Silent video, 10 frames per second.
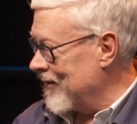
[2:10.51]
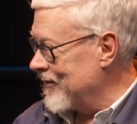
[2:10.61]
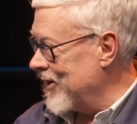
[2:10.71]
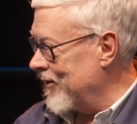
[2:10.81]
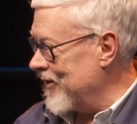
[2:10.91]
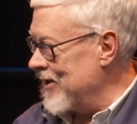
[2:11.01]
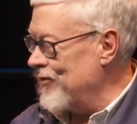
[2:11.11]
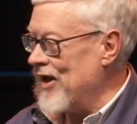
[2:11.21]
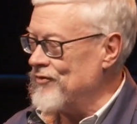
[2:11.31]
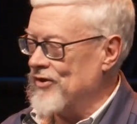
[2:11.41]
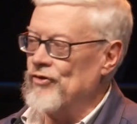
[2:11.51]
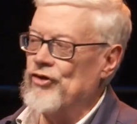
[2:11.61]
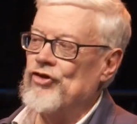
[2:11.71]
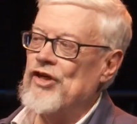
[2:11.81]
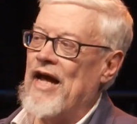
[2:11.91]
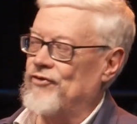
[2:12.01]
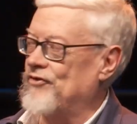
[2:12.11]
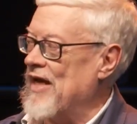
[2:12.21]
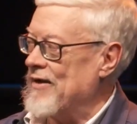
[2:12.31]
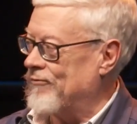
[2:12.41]
You know, and in that sense, he's not
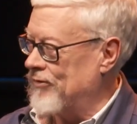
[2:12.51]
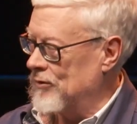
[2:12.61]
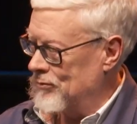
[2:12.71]
safe